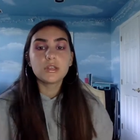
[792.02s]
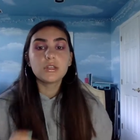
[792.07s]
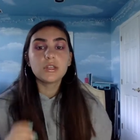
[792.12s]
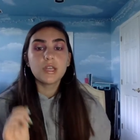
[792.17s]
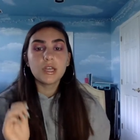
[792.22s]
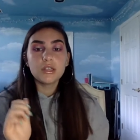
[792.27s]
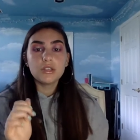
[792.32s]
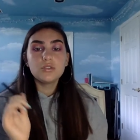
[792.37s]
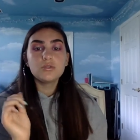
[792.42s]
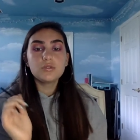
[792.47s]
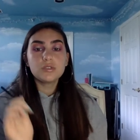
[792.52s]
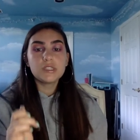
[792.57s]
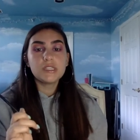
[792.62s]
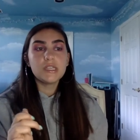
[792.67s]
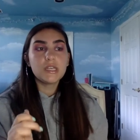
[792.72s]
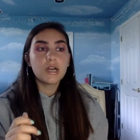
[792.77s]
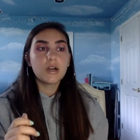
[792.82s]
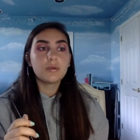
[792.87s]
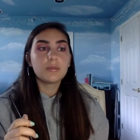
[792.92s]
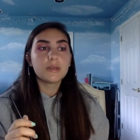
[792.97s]
Can you
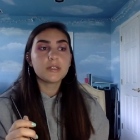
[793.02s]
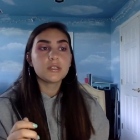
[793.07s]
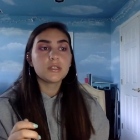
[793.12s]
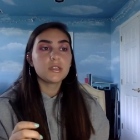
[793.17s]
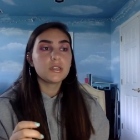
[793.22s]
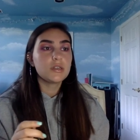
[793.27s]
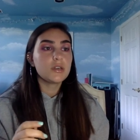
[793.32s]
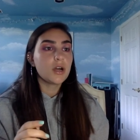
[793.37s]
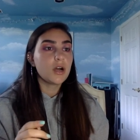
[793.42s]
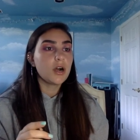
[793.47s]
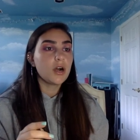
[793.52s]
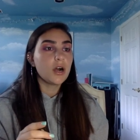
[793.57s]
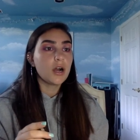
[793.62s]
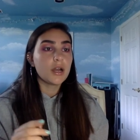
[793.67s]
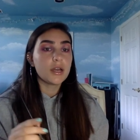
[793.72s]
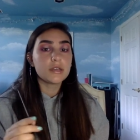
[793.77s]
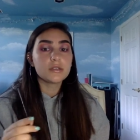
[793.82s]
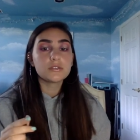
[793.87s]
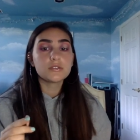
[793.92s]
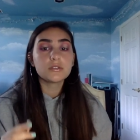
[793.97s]
see how my like
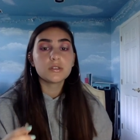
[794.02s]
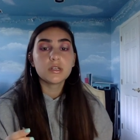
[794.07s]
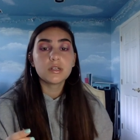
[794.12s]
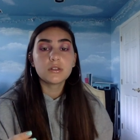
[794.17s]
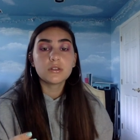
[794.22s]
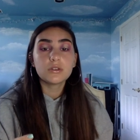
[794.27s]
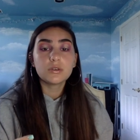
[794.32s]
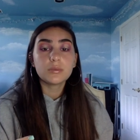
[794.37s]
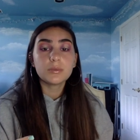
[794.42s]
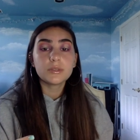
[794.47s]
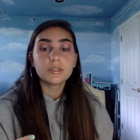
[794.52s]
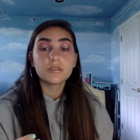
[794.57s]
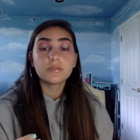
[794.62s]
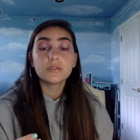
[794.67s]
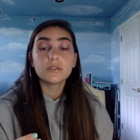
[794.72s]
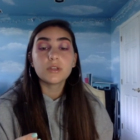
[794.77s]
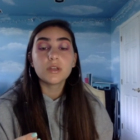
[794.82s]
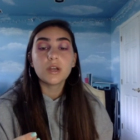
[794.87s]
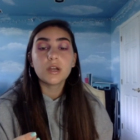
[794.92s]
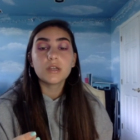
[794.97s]
eyes are like a little bit
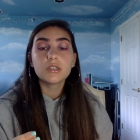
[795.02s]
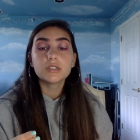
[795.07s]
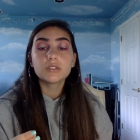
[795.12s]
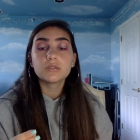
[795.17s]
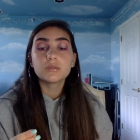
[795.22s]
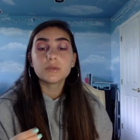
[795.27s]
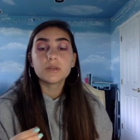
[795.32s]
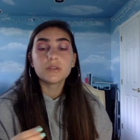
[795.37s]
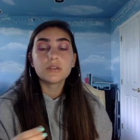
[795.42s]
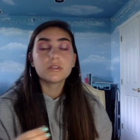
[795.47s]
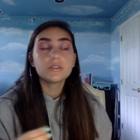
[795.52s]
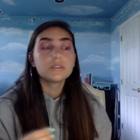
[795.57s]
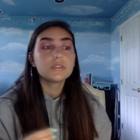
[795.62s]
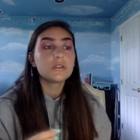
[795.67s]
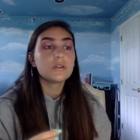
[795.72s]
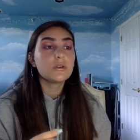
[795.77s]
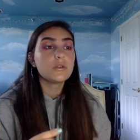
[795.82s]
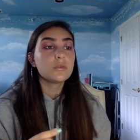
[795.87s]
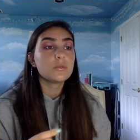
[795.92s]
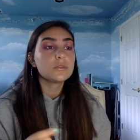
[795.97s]
different? Like I swear there's
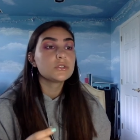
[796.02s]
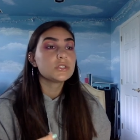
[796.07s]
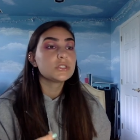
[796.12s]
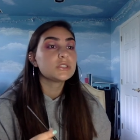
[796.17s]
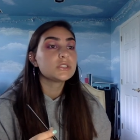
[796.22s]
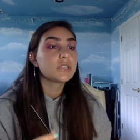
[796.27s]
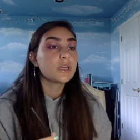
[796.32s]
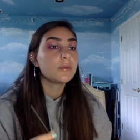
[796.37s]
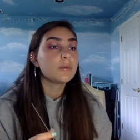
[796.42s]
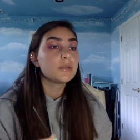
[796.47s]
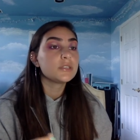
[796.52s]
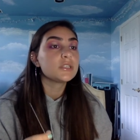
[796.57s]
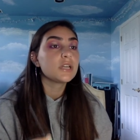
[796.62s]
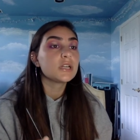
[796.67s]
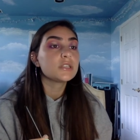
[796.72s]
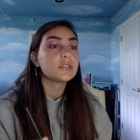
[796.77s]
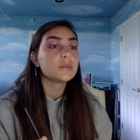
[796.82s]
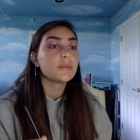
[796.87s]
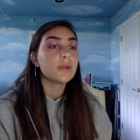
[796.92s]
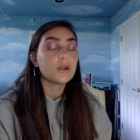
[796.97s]
almost the same
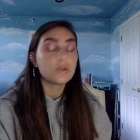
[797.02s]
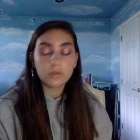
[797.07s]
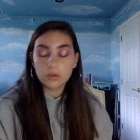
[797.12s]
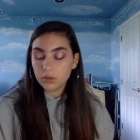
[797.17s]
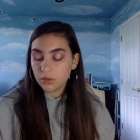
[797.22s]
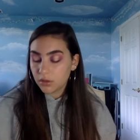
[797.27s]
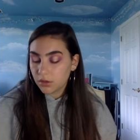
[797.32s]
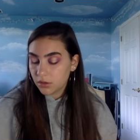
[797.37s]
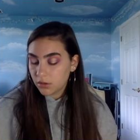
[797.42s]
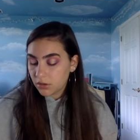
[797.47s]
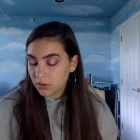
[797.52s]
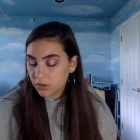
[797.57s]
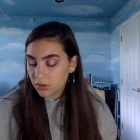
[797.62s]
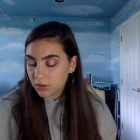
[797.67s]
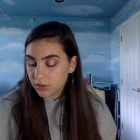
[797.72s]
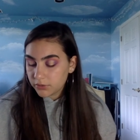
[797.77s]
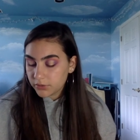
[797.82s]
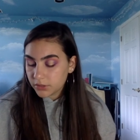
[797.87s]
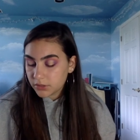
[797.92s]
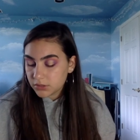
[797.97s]
exact amount
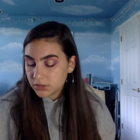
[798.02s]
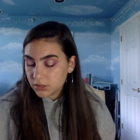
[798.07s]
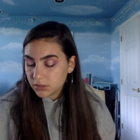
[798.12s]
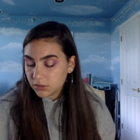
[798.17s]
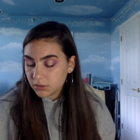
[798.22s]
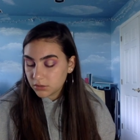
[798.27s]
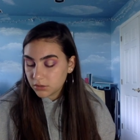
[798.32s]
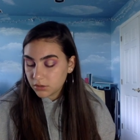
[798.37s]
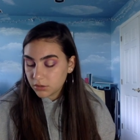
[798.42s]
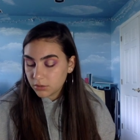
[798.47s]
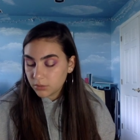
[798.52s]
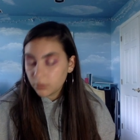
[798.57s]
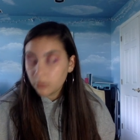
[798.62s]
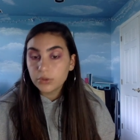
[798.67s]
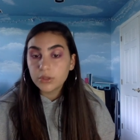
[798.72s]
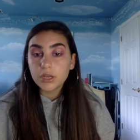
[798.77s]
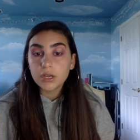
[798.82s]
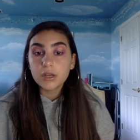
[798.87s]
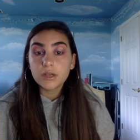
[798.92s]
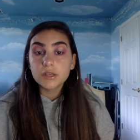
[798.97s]
of concealer on
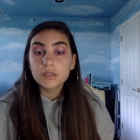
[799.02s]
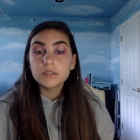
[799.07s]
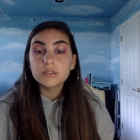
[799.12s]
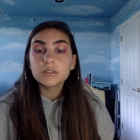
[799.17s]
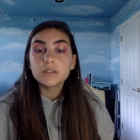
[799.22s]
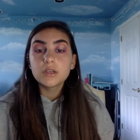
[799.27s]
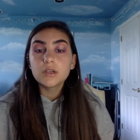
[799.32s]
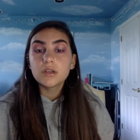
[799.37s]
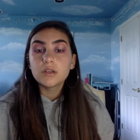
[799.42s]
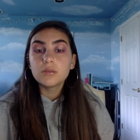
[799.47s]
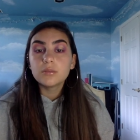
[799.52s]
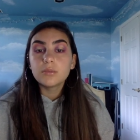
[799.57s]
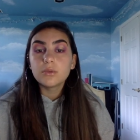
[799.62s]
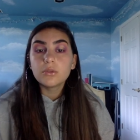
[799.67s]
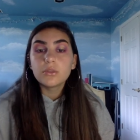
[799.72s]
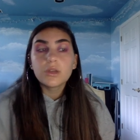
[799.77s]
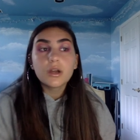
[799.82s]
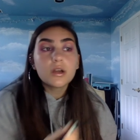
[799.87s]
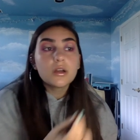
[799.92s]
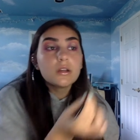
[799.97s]
both eyes, and
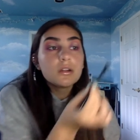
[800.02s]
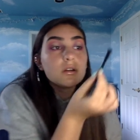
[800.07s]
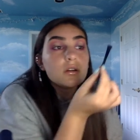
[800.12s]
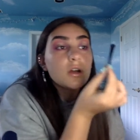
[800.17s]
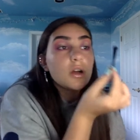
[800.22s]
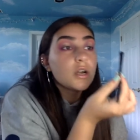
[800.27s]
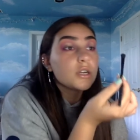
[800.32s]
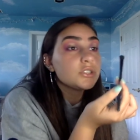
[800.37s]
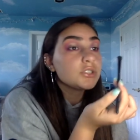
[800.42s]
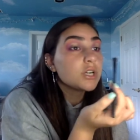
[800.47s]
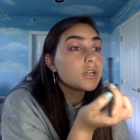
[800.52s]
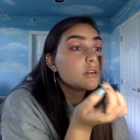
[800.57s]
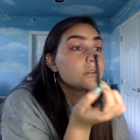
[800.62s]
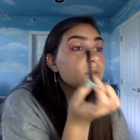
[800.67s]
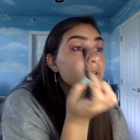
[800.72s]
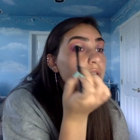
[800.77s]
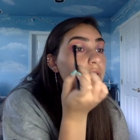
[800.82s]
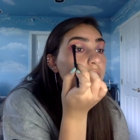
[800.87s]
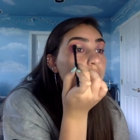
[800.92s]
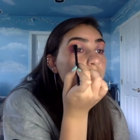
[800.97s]
eyeshadow
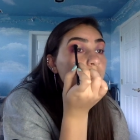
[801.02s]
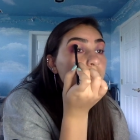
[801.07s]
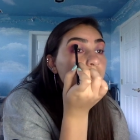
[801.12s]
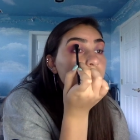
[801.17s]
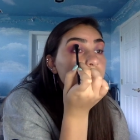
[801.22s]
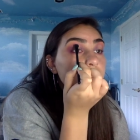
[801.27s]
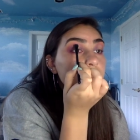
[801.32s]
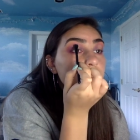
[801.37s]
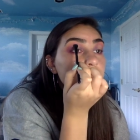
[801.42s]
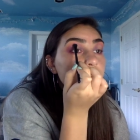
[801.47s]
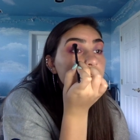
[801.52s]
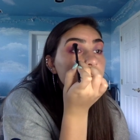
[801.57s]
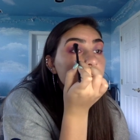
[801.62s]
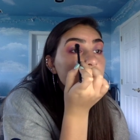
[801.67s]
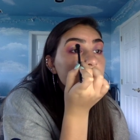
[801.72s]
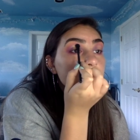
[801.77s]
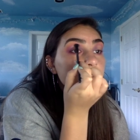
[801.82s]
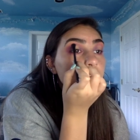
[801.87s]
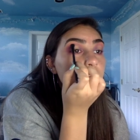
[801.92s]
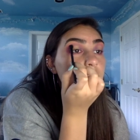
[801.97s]
like in person
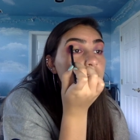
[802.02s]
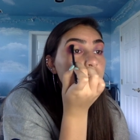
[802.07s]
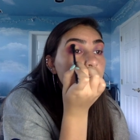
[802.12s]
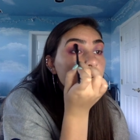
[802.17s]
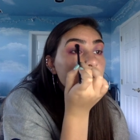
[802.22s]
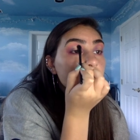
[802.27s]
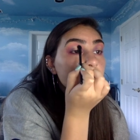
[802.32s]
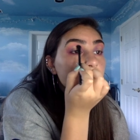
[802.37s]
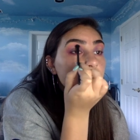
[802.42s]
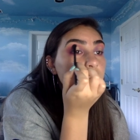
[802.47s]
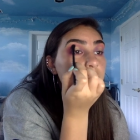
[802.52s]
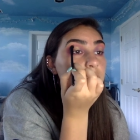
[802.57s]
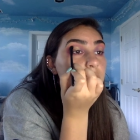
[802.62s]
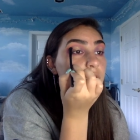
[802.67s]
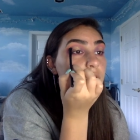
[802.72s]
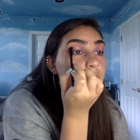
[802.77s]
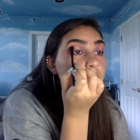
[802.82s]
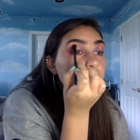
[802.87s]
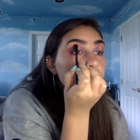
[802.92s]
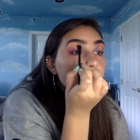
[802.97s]
looks exactly the
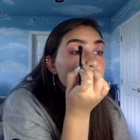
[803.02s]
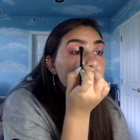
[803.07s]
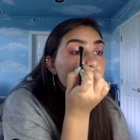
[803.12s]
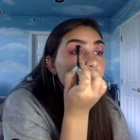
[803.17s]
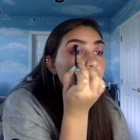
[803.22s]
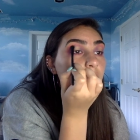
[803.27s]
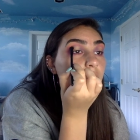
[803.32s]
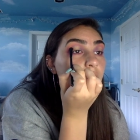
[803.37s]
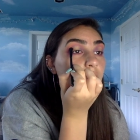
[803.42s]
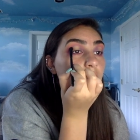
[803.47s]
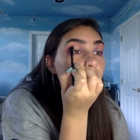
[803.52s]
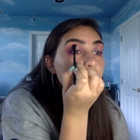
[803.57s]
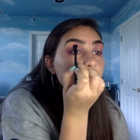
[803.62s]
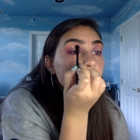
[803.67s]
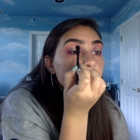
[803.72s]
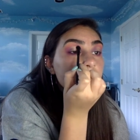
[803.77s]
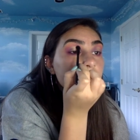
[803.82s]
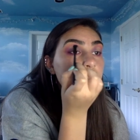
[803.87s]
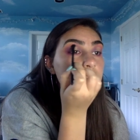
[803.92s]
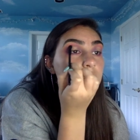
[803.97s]
same,
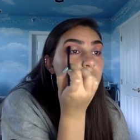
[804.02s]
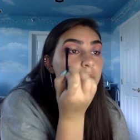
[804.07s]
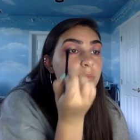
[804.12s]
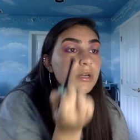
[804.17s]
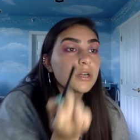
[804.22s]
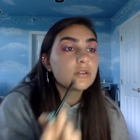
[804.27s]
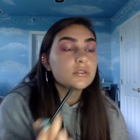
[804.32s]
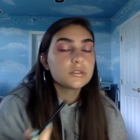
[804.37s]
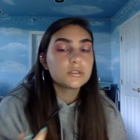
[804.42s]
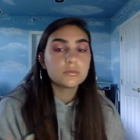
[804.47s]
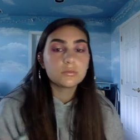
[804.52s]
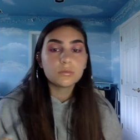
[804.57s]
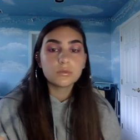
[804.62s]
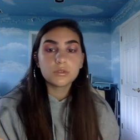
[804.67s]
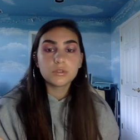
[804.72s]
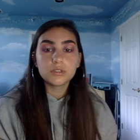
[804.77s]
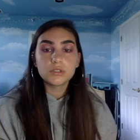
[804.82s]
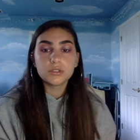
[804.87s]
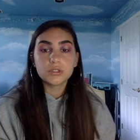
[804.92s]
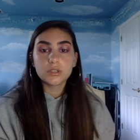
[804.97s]
but somehow
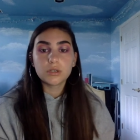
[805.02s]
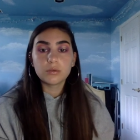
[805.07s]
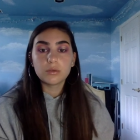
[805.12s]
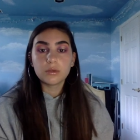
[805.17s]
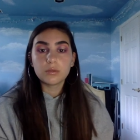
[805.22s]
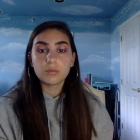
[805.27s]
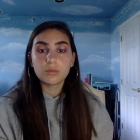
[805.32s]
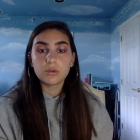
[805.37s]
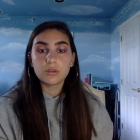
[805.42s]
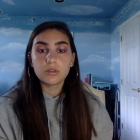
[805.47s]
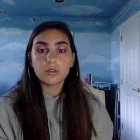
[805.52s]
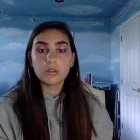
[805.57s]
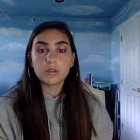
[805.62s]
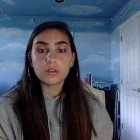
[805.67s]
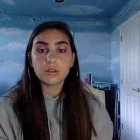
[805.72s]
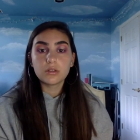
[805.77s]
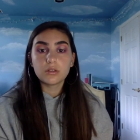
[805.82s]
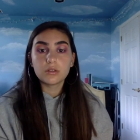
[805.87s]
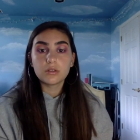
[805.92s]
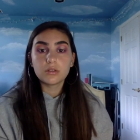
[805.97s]
one is showing more than
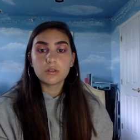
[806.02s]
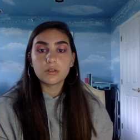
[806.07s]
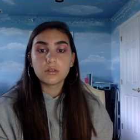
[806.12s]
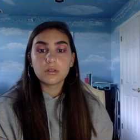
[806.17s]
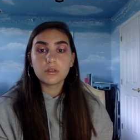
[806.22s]
the other.